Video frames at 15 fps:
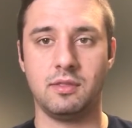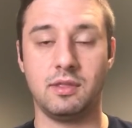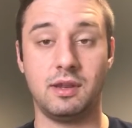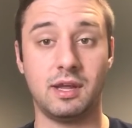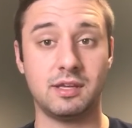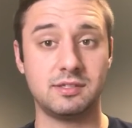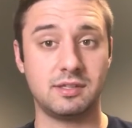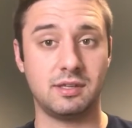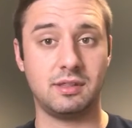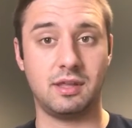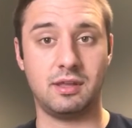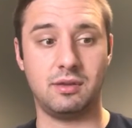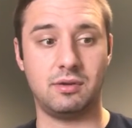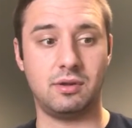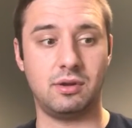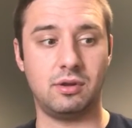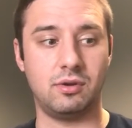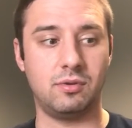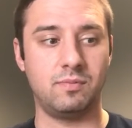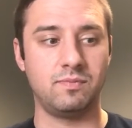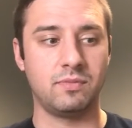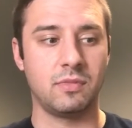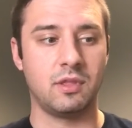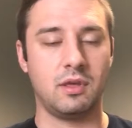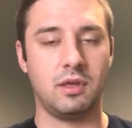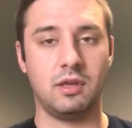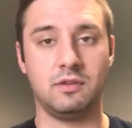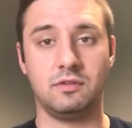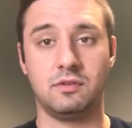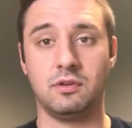The next thing that you can do
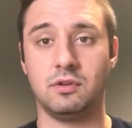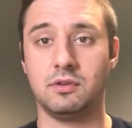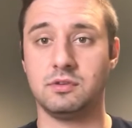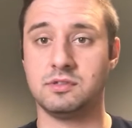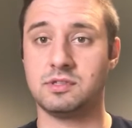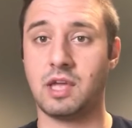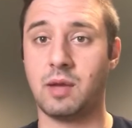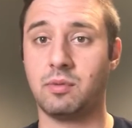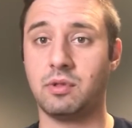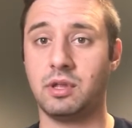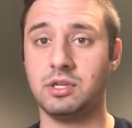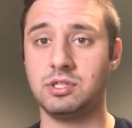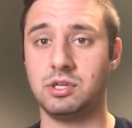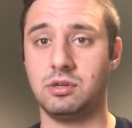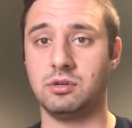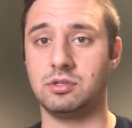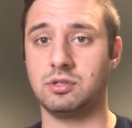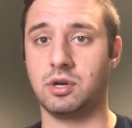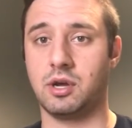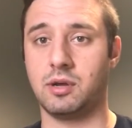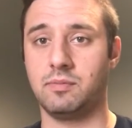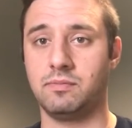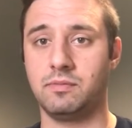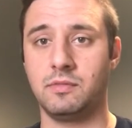is stop clenching your jaw.